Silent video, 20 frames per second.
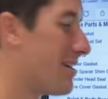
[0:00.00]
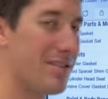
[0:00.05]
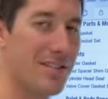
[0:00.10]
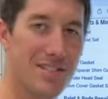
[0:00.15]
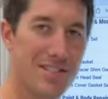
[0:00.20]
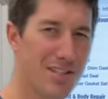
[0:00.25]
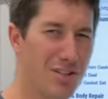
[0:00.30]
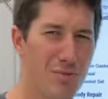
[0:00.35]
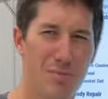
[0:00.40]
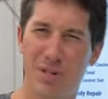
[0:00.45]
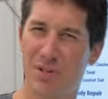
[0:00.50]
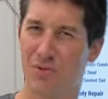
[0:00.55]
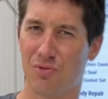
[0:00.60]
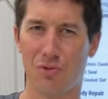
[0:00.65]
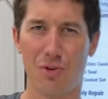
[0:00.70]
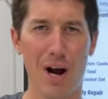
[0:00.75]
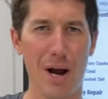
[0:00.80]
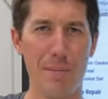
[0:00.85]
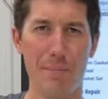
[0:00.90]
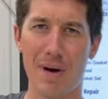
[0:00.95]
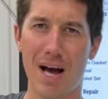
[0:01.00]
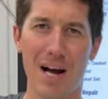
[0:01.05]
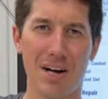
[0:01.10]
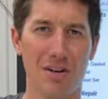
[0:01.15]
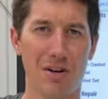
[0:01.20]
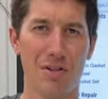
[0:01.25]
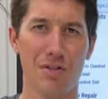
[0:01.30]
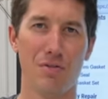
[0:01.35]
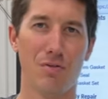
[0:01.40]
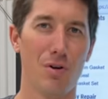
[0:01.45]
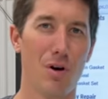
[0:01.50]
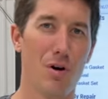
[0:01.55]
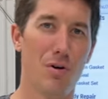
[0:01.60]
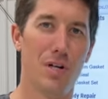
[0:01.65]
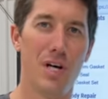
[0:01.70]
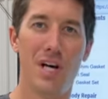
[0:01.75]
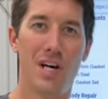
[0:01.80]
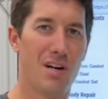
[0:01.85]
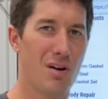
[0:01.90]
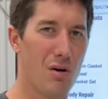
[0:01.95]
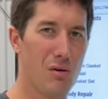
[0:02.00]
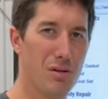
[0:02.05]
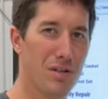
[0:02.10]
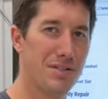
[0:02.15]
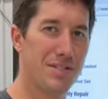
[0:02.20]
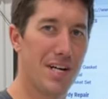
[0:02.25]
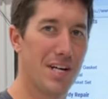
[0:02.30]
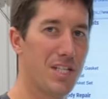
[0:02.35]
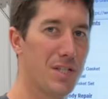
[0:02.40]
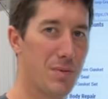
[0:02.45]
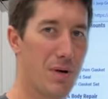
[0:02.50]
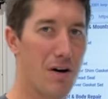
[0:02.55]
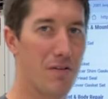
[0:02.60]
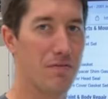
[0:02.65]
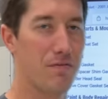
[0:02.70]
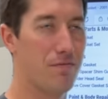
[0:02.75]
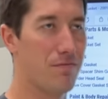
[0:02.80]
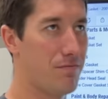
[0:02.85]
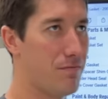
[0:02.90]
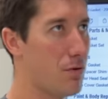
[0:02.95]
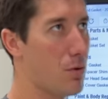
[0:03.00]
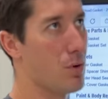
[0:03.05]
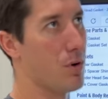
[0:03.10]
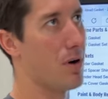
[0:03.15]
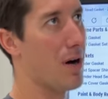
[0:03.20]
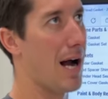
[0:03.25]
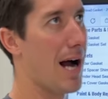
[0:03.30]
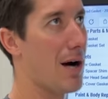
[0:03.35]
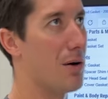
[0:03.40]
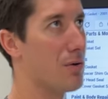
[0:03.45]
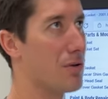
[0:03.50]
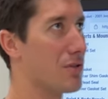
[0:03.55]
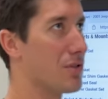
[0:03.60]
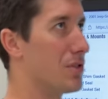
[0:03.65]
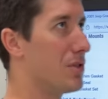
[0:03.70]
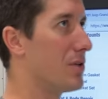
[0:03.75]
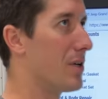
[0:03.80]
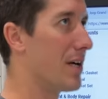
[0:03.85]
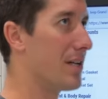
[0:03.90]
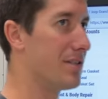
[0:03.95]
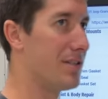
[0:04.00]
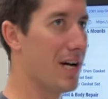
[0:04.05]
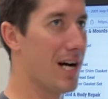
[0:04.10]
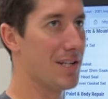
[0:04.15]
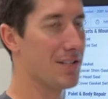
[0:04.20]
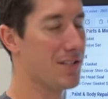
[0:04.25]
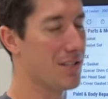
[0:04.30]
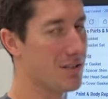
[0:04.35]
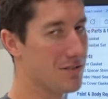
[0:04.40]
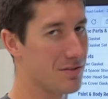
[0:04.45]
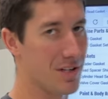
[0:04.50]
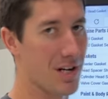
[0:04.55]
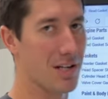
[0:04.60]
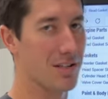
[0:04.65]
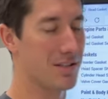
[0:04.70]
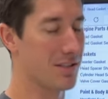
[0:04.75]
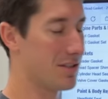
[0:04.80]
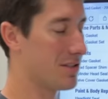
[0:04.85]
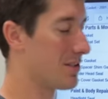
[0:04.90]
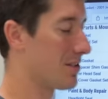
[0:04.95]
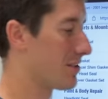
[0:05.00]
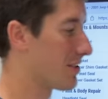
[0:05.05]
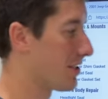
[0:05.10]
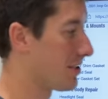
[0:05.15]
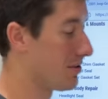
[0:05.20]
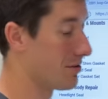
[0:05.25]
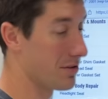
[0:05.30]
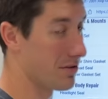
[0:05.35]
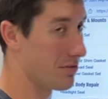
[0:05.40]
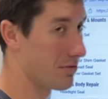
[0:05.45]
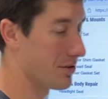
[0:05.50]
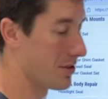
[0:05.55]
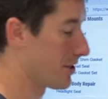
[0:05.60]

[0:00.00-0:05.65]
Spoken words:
This thing will be right back on the road. Only takes about 4 hours to do a head gasket. In reality, it's gonna take you like 3